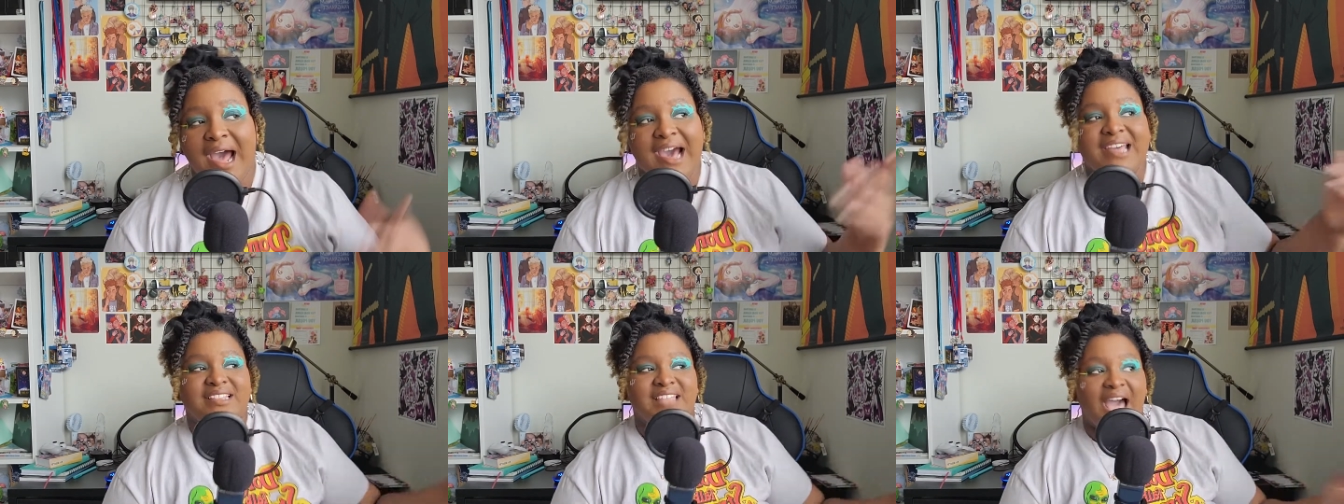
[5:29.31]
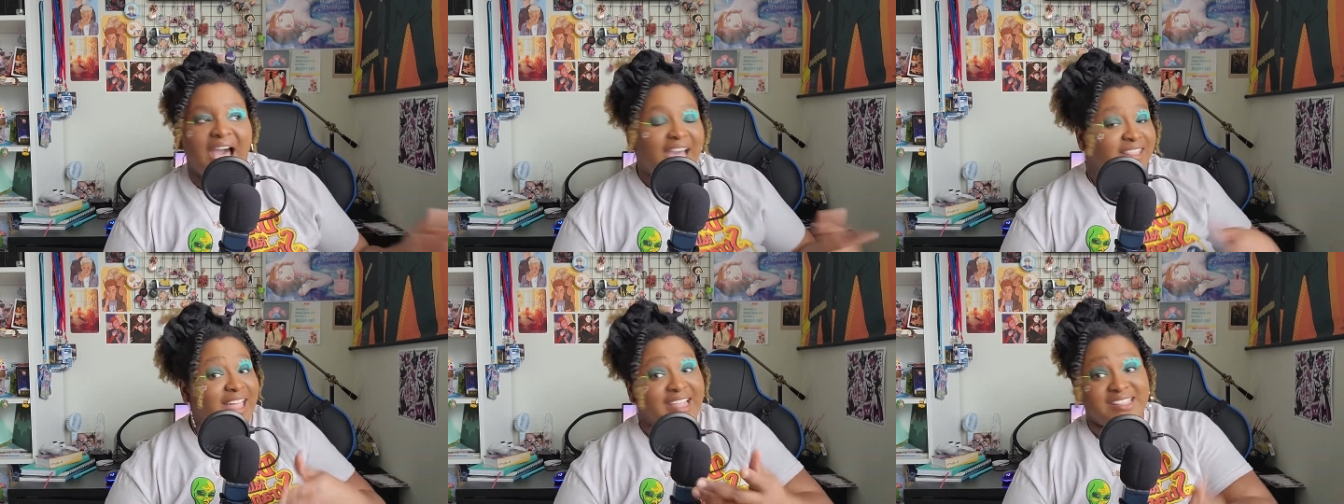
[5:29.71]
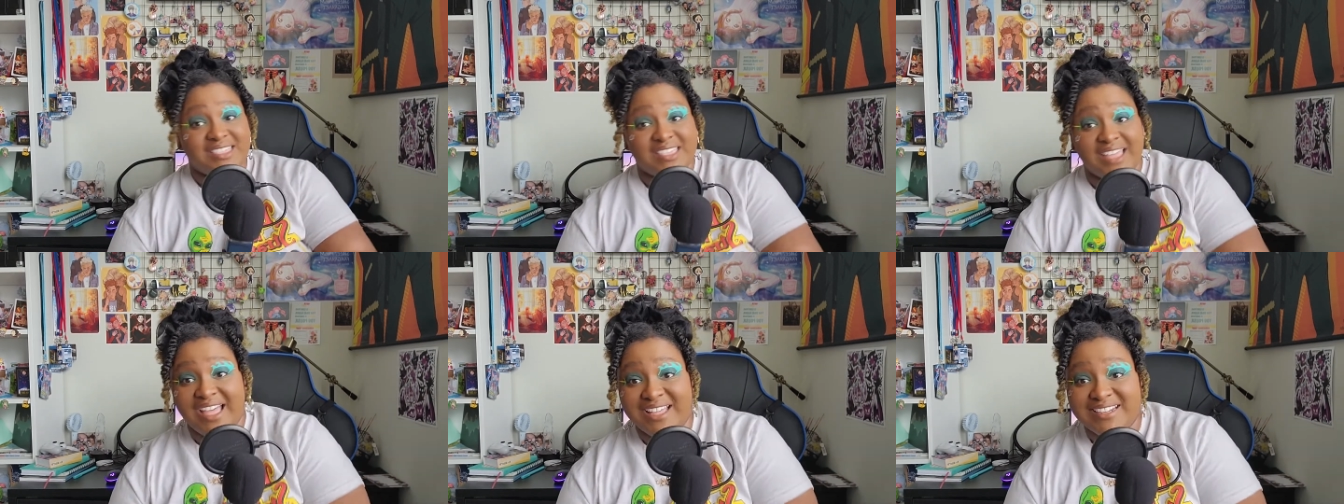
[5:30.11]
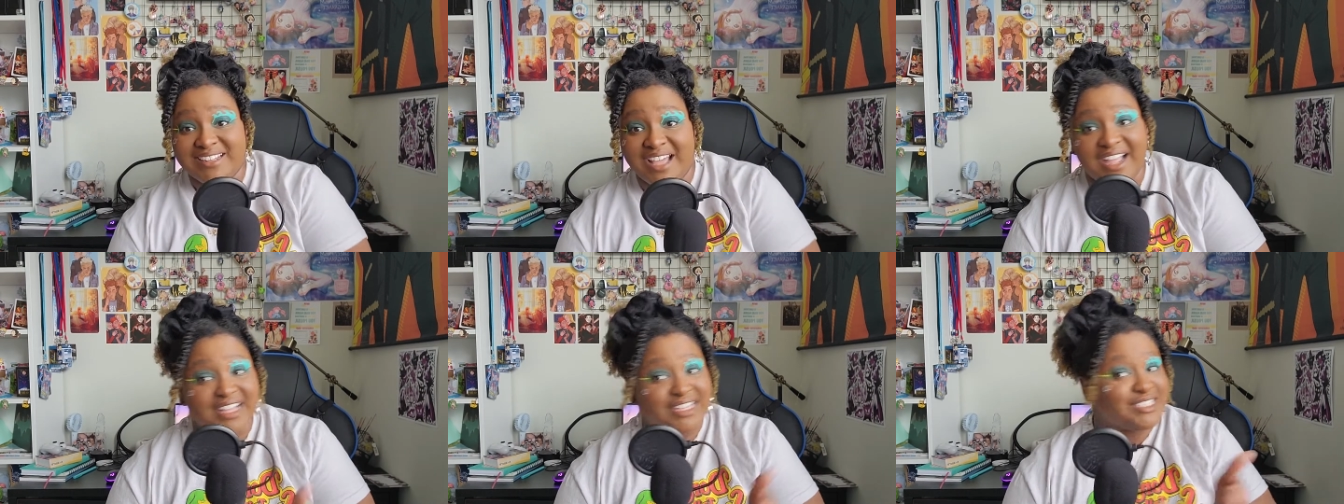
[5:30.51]
I like that.
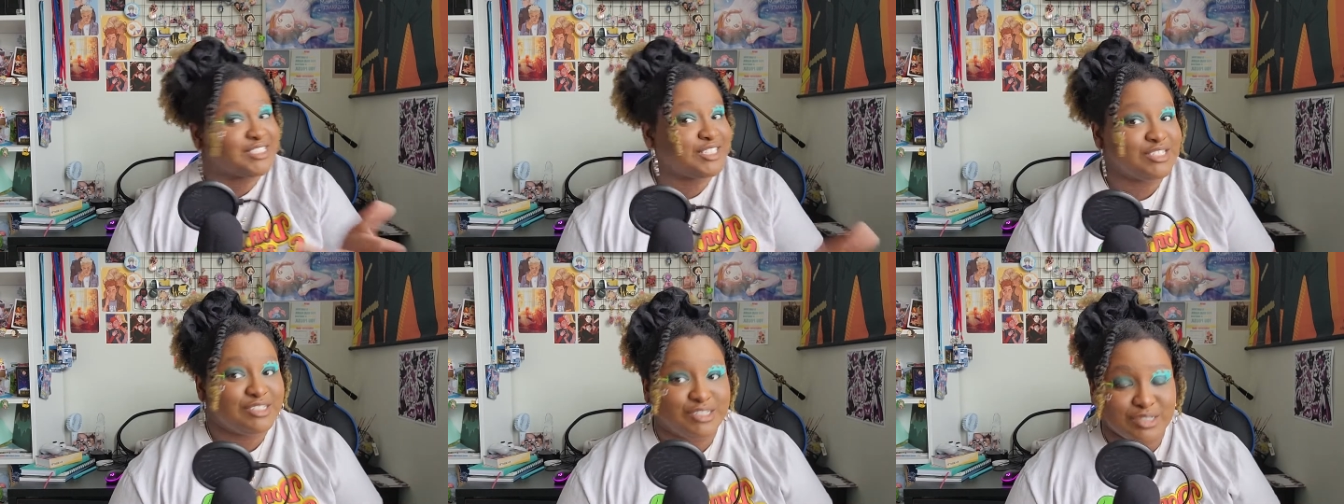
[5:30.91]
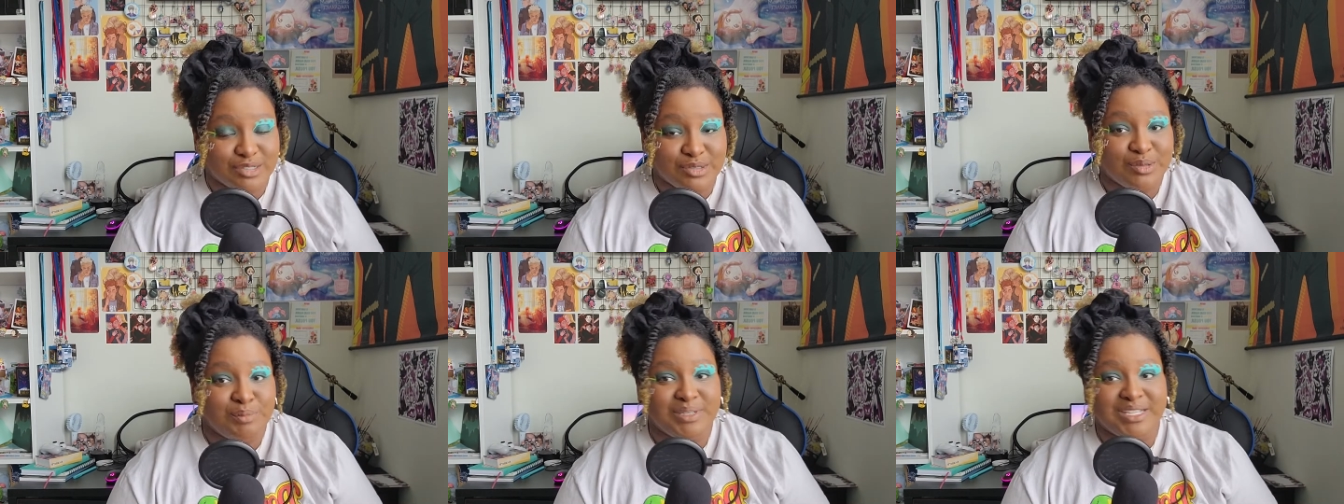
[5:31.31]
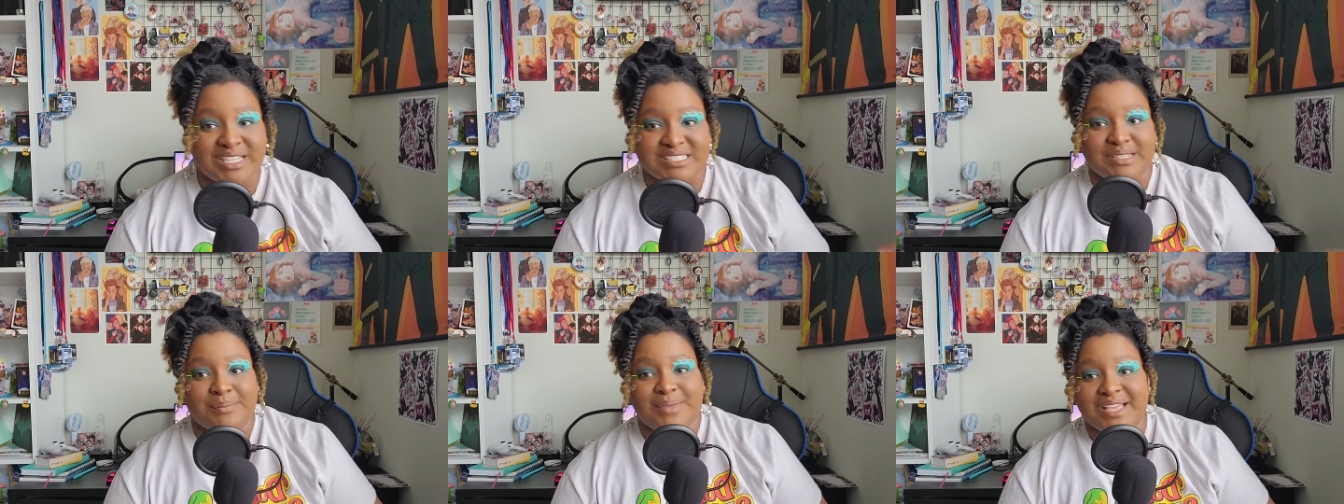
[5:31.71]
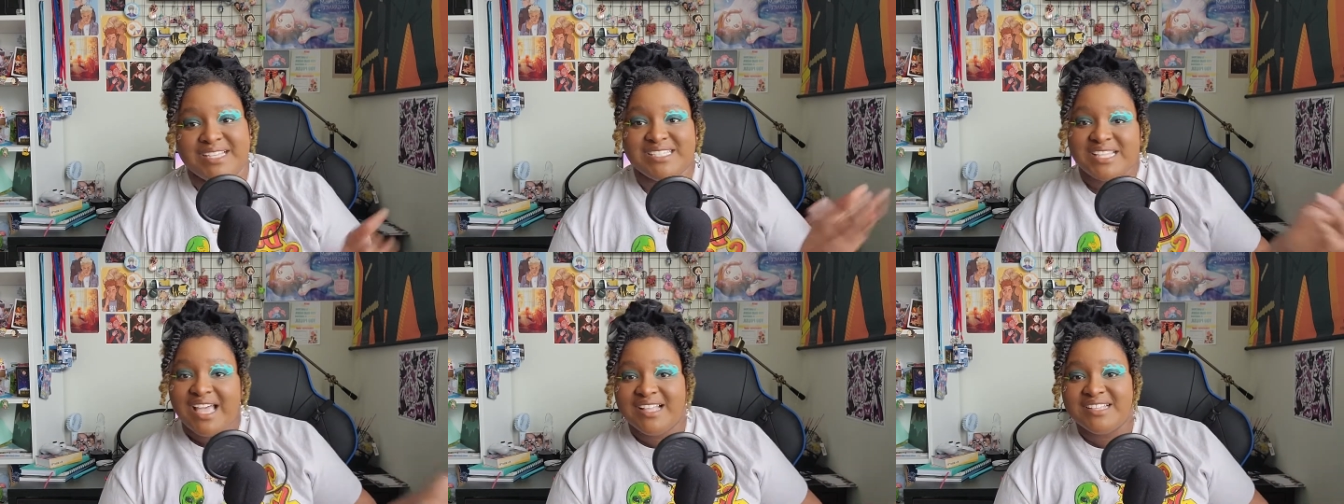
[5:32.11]
I actually do, because it
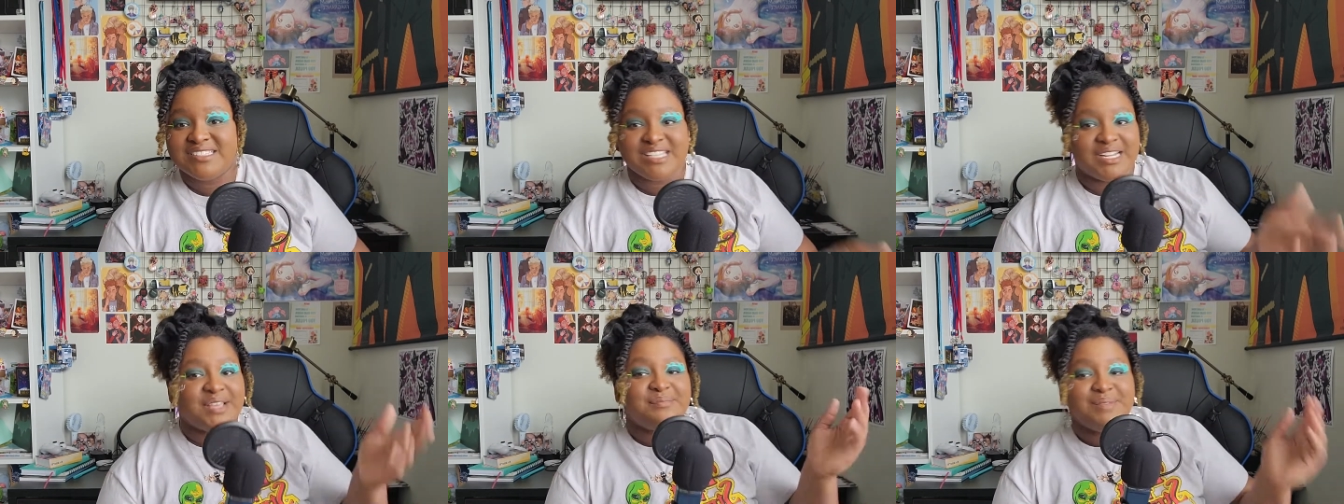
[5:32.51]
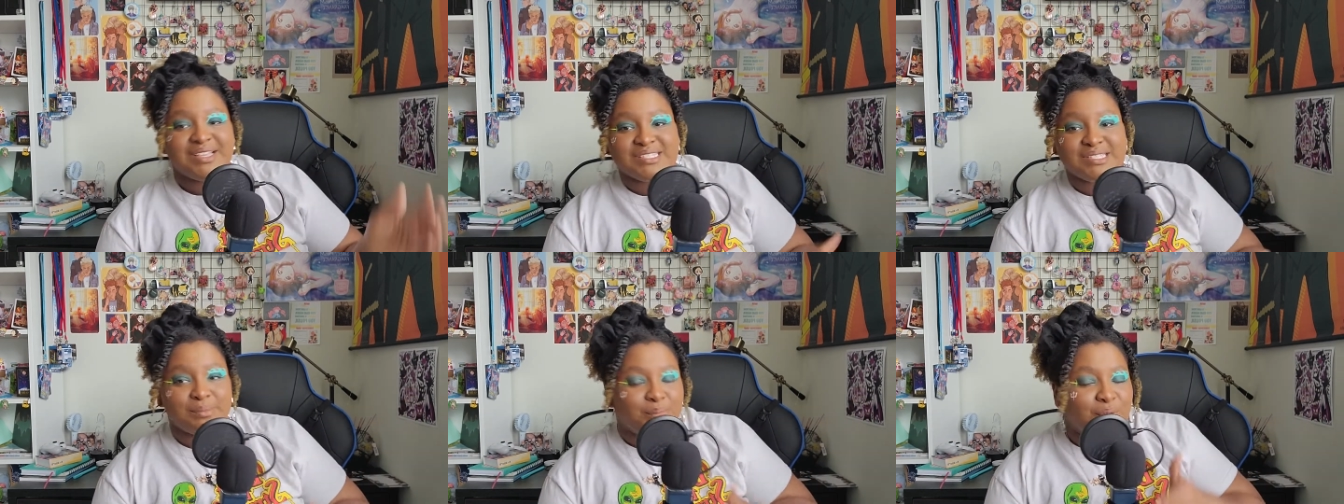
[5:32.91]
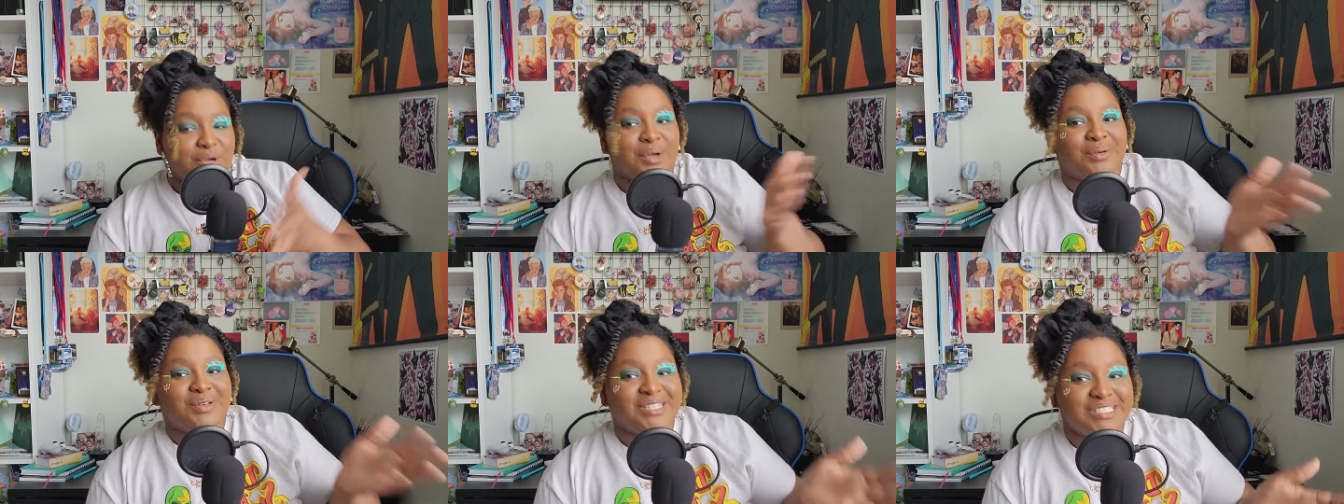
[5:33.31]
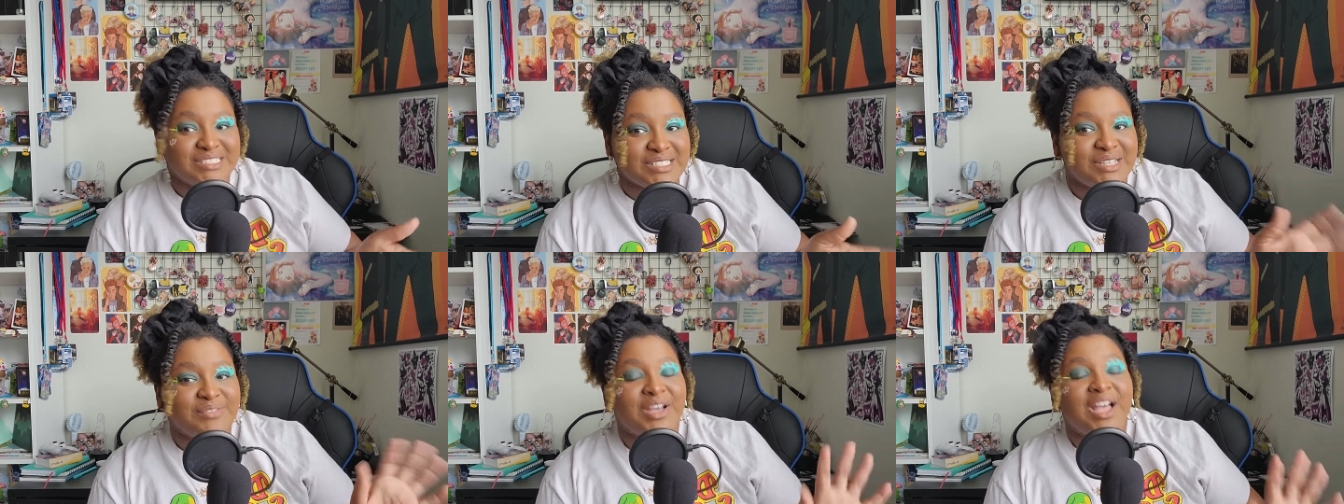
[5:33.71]
makes sense and it makes it more
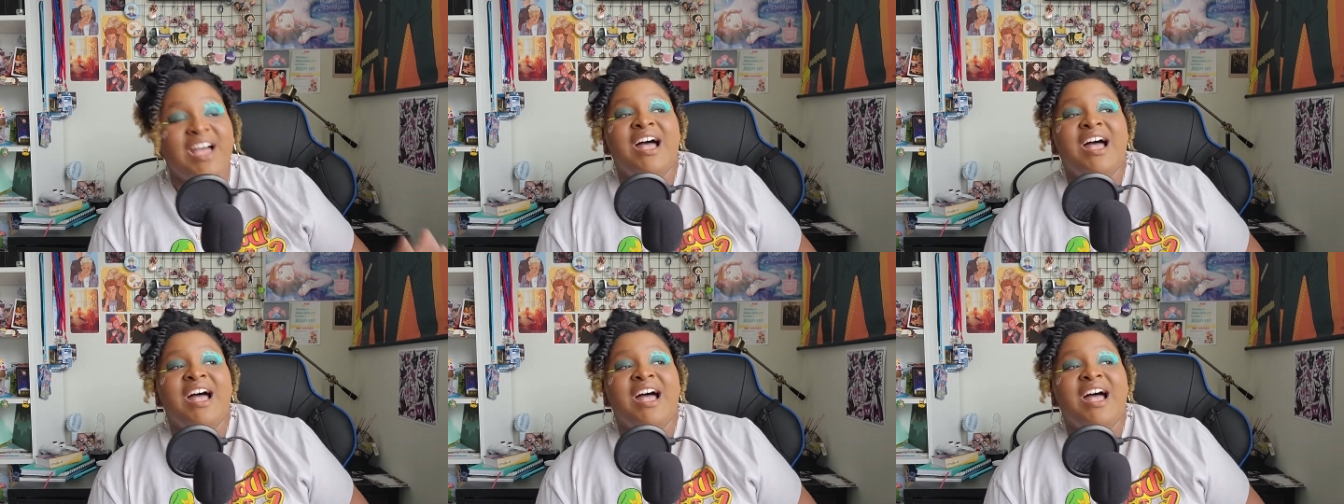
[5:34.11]
cohesive.